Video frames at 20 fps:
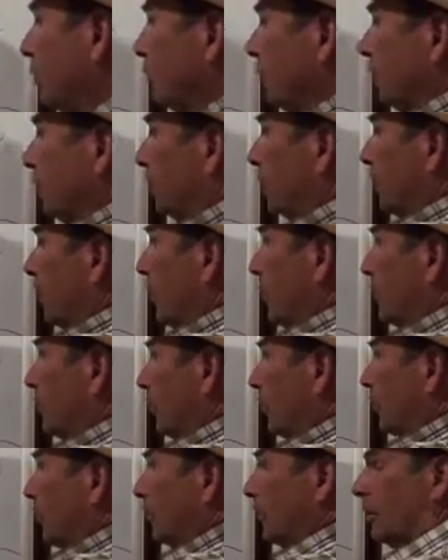the
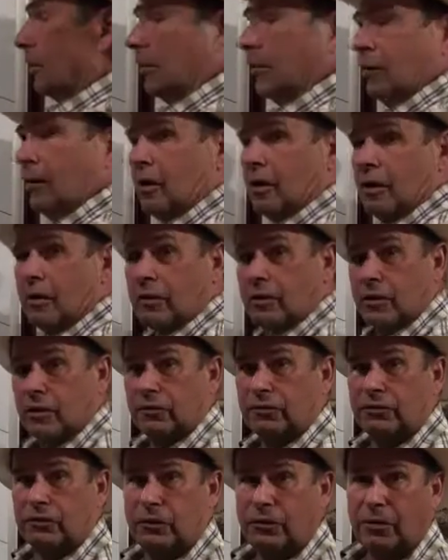dispatcher
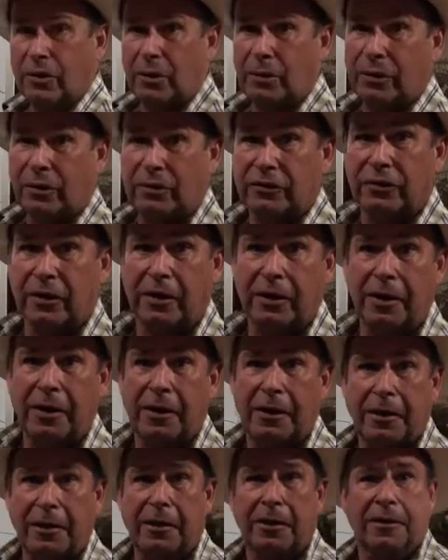those 2 numbers,
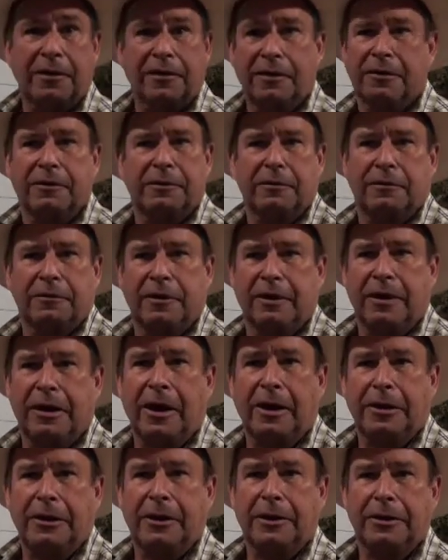they
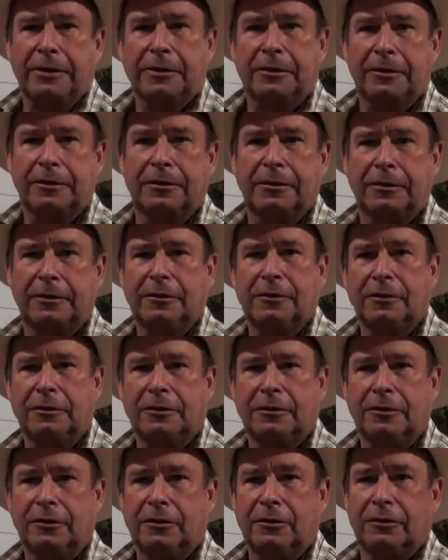got
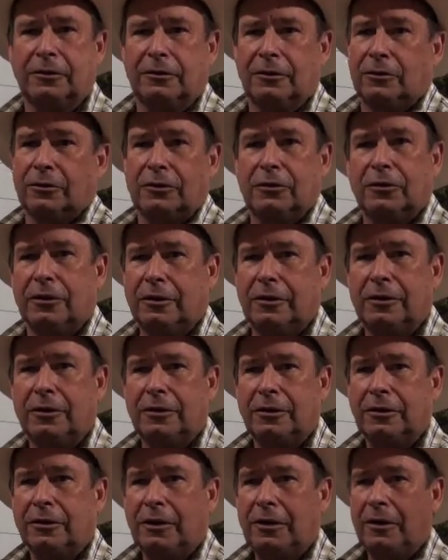you. You're good.
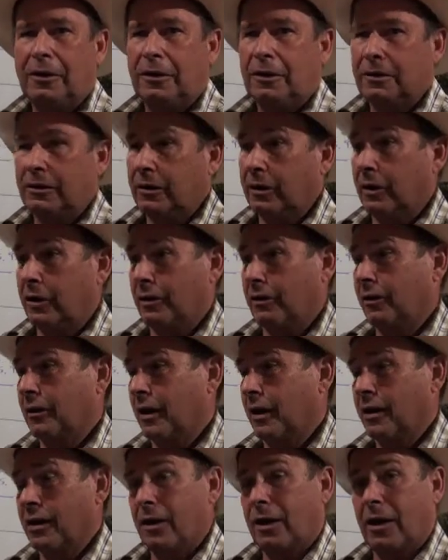Now,
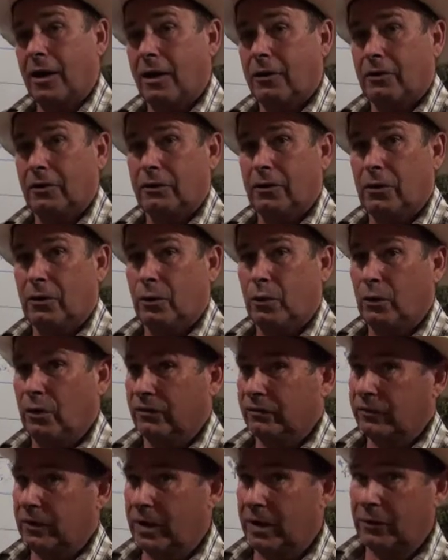I don't know
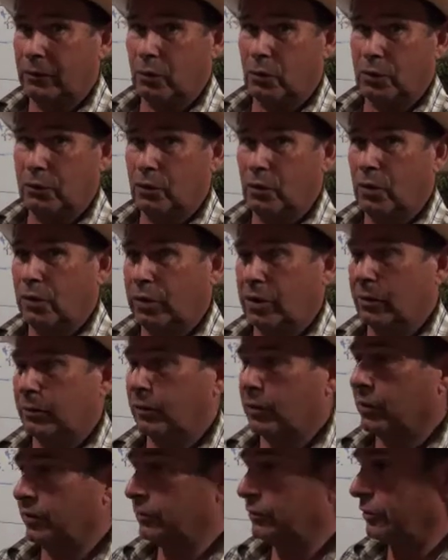if 911
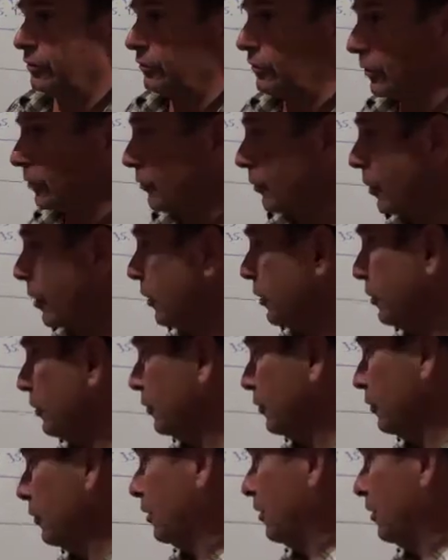operators are trained in